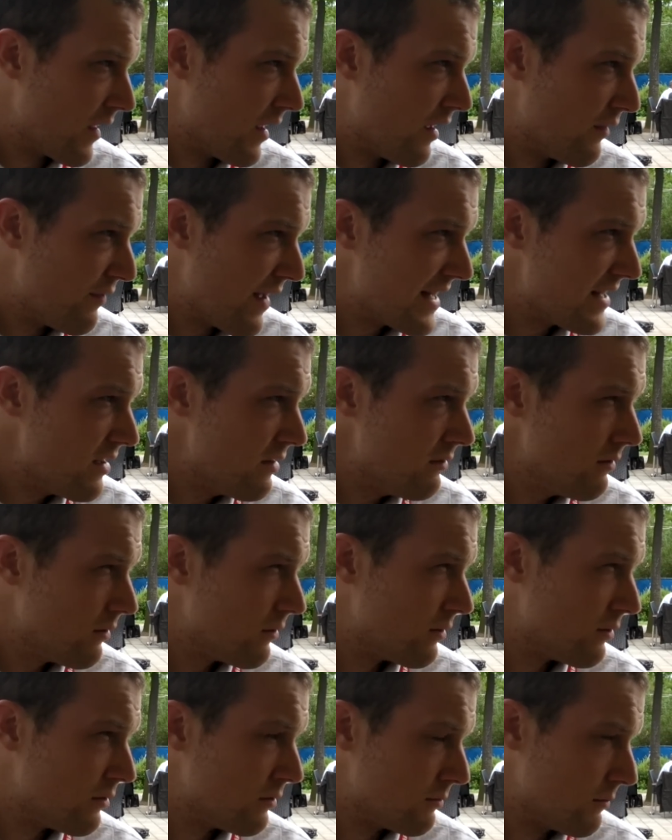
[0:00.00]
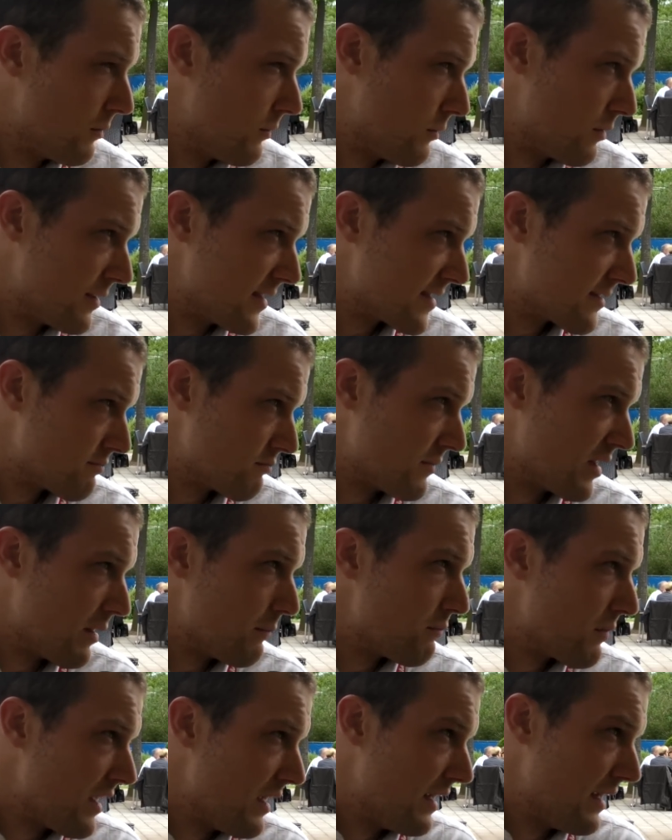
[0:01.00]
uh, venue, or, or is, you
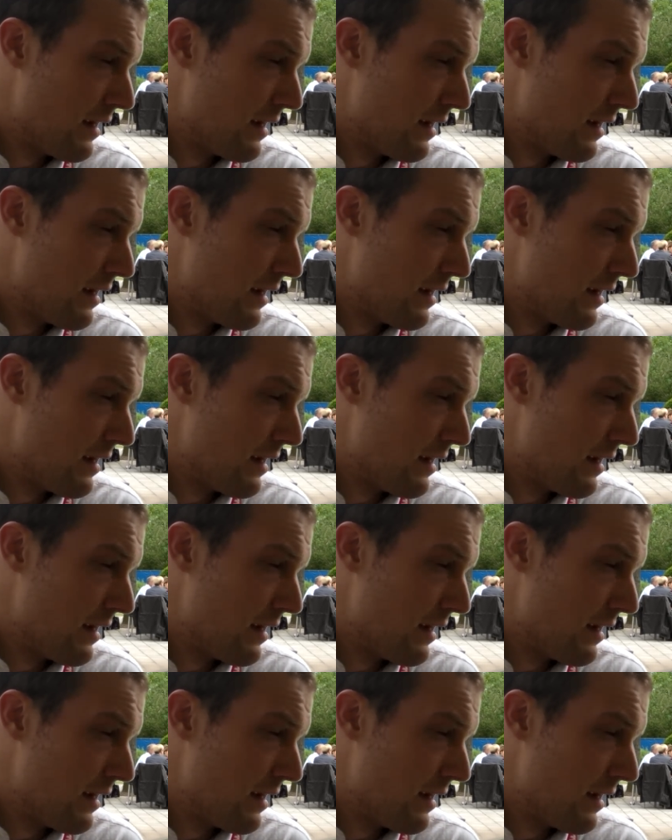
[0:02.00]
know,